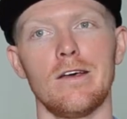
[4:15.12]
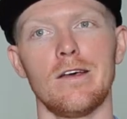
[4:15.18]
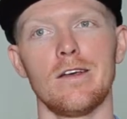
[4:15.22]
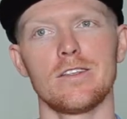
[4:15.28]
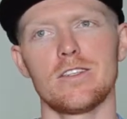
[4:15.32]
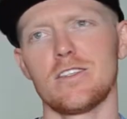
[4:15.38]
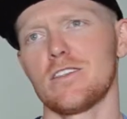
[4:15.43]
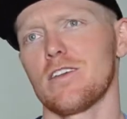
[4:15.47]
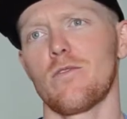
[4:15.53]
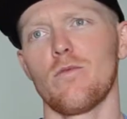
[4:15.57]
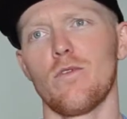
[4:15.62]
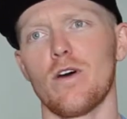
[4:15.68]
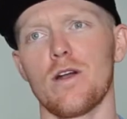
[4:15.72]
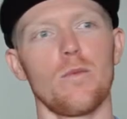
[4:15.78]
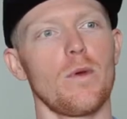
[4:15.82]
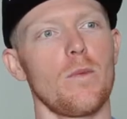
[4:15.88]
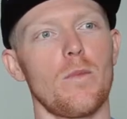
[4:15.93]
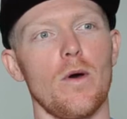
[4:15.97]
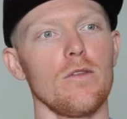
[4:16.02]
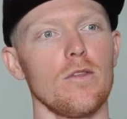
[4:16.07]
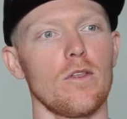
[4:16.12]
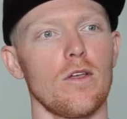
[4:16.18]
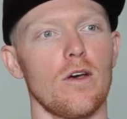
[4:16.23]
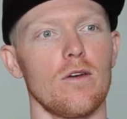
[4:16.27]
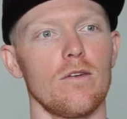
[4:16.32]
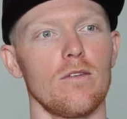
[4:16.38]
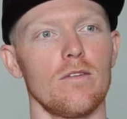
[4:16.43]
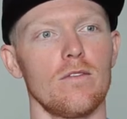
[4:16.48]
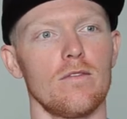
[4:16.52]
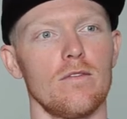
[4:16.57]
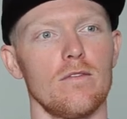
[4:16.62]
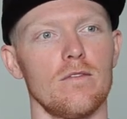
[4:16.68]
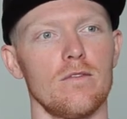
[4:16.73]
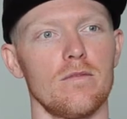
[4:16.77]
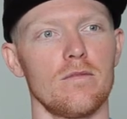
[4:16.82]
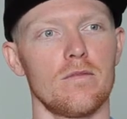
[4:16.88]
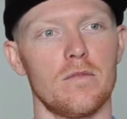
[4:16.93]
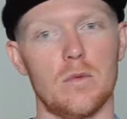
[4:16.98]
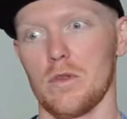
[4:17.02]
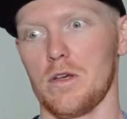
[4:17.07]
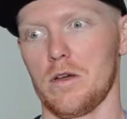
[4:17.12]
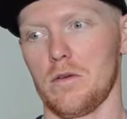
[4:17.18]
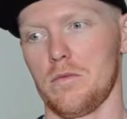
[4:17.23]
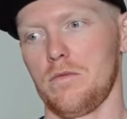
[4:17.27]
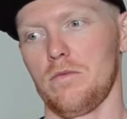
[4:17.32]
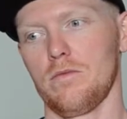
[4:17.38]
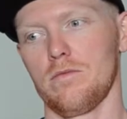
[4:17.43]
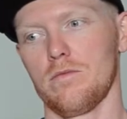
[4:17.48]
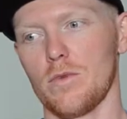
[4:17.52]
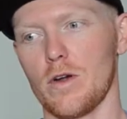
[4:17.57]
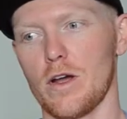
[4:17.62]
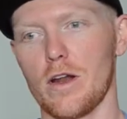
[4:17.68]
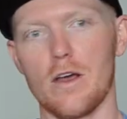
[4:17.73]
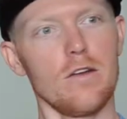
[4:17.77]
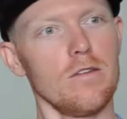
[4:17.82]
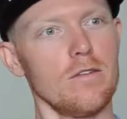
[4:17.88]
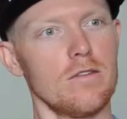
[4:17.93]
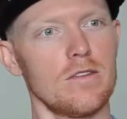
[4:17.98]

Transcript: She's like, why don't we both go? And we're like, righto.